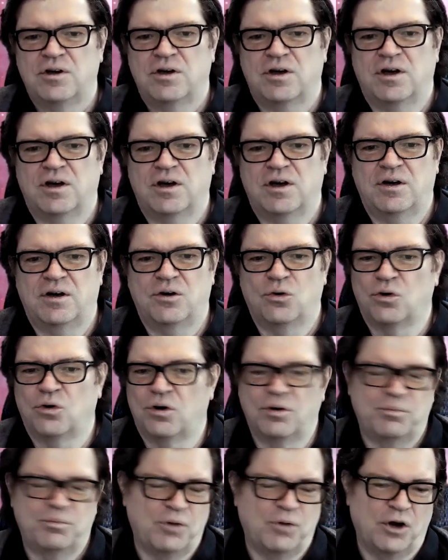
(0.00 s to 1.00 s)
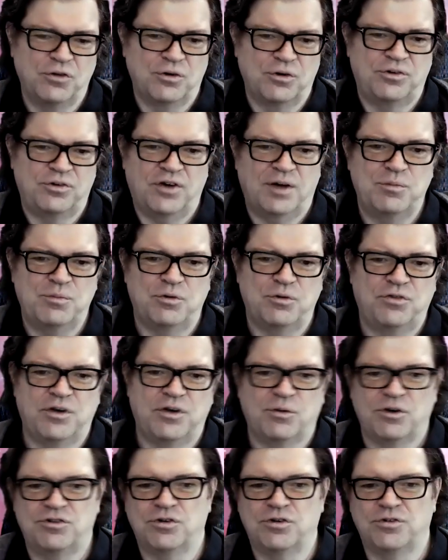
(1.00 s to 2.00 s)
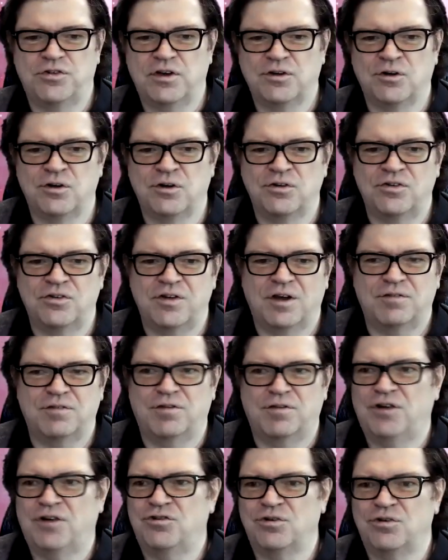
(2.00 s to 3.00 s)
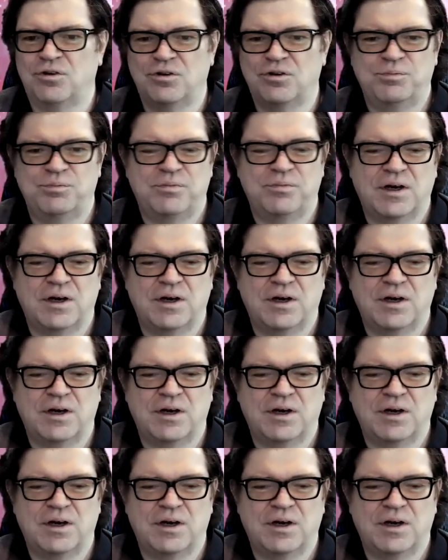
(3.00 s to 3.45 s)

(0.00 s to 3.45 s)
or other type of sequential signals like financial